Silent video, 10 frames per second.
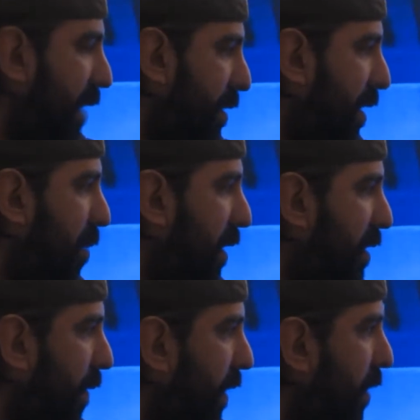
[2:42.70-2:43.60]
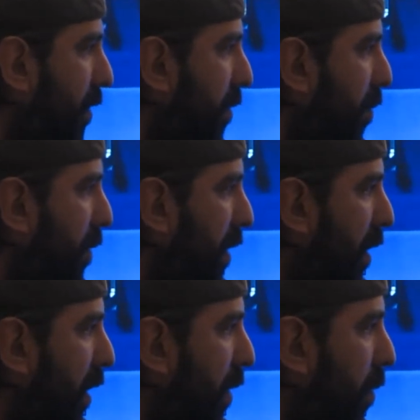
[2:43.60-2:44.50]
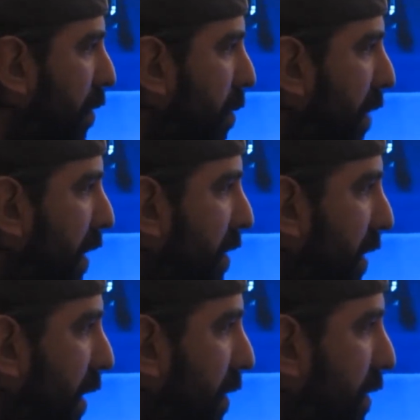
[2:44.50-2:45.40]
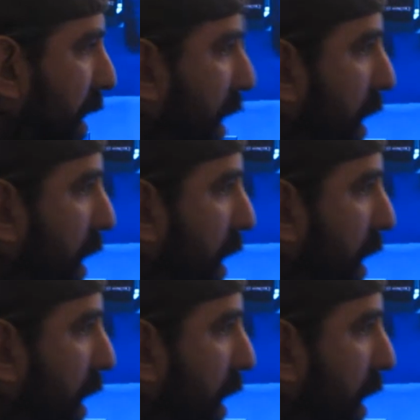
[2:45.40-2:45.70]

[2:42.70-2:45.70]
can't see it, but it's the vehicle spawn stairs